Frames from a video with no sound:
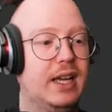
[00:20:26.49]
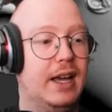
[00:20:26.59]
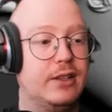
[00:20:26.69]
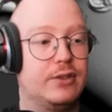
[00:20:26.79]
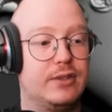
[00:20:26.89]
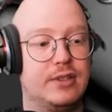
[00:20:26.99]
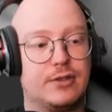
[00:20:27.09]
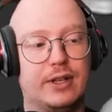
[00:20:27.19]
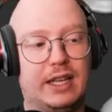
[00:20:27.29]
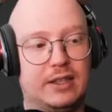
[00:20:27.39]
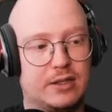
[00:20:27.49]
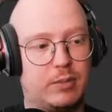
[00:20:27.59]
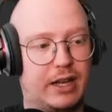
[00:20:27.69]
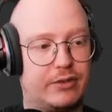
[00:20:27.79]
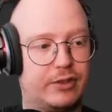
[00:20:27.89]
and since today is
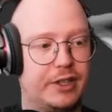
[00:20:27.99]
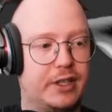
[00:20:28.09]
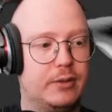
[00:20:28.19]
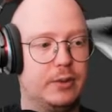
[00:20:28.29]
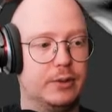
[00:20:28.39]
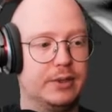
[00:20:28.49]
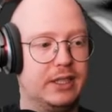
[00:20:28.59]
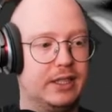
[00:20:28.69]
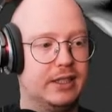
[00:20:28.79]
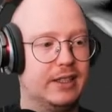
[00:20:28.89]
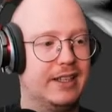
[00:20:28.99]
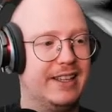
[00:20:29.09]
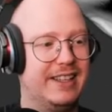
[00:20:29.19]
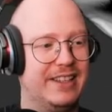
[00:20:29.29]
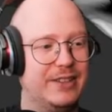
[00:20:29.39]
Black Friday, we're really,
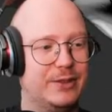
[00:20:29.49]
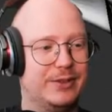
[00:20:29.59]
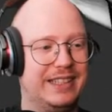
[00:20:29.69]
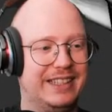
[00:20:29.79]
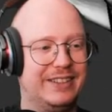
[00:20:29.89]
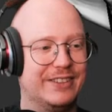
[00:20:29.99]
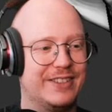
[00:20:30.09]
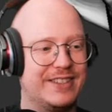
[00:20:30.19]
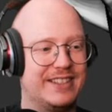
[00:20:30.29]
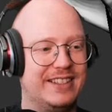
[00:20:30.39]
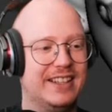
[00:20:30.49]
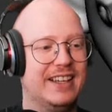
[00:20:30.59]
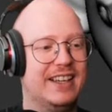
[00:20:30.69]
really eager to see.